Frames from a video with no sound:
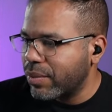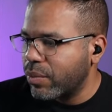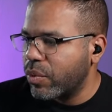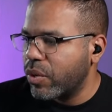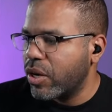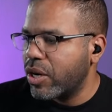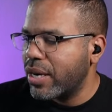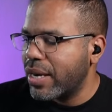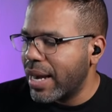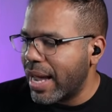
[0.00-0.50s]

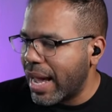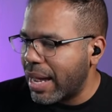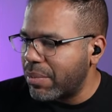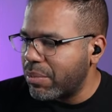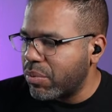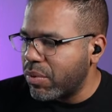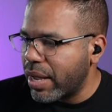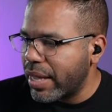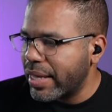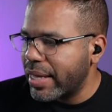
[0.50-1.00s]
We're not
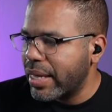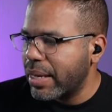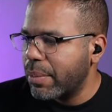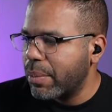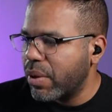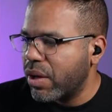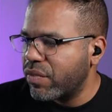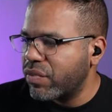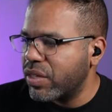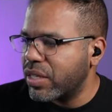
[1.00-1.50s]
breaking
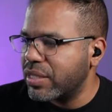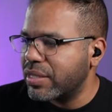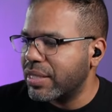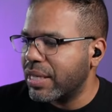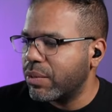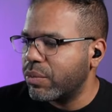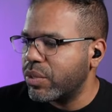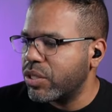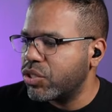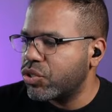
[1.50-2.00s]
above this.
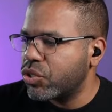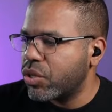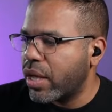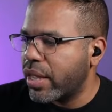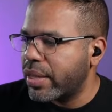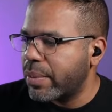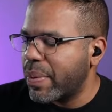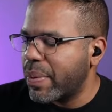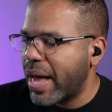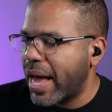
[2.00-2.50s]
And we saw
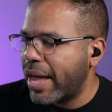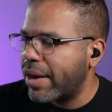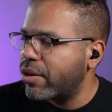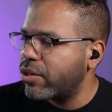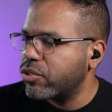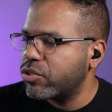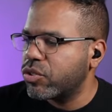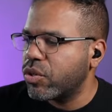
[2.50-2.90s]
the pattern.